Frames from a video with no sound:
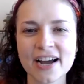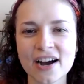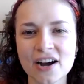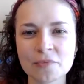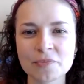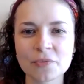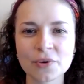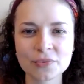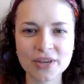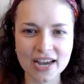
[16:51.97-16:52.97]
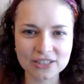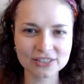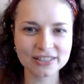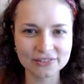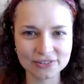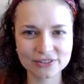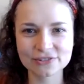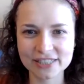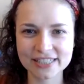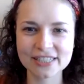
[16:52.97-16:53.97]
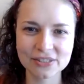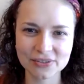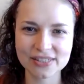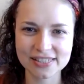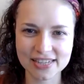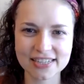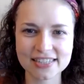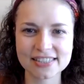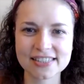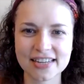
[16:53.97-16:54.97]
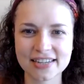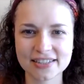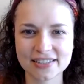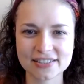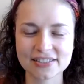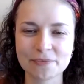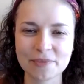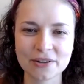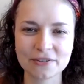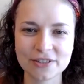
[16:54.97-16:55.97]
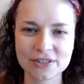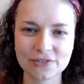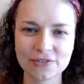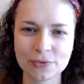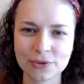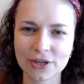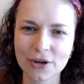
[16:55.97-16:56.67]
But when we actually read into the science and the benefits of it, we're like,